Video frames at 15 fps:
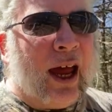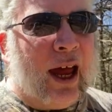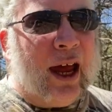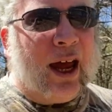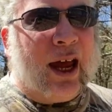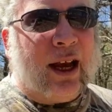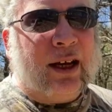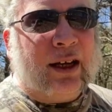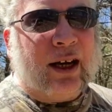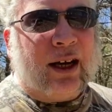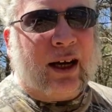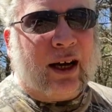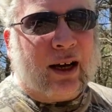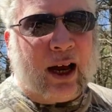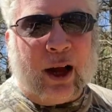and
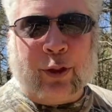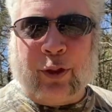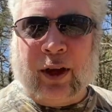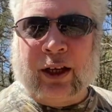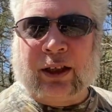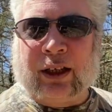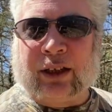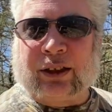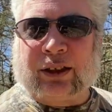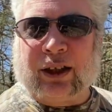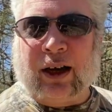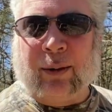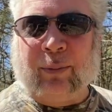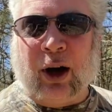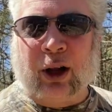I think that
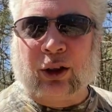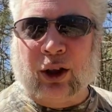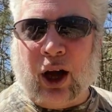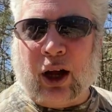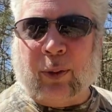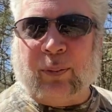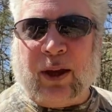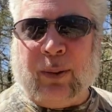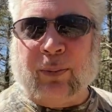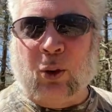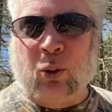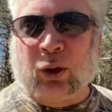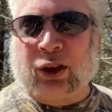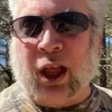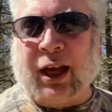a lot of people
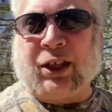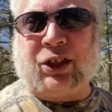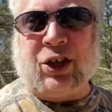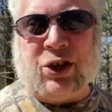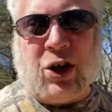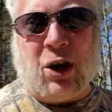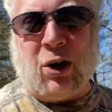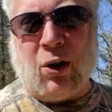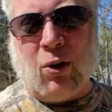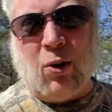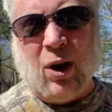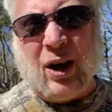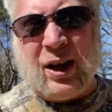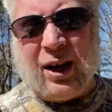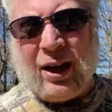would like to
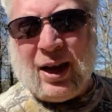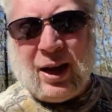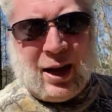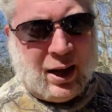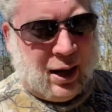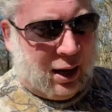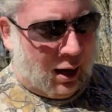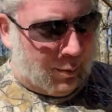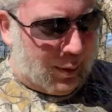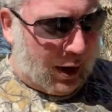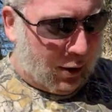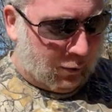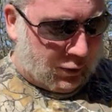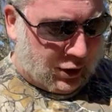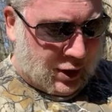know
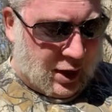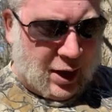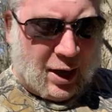about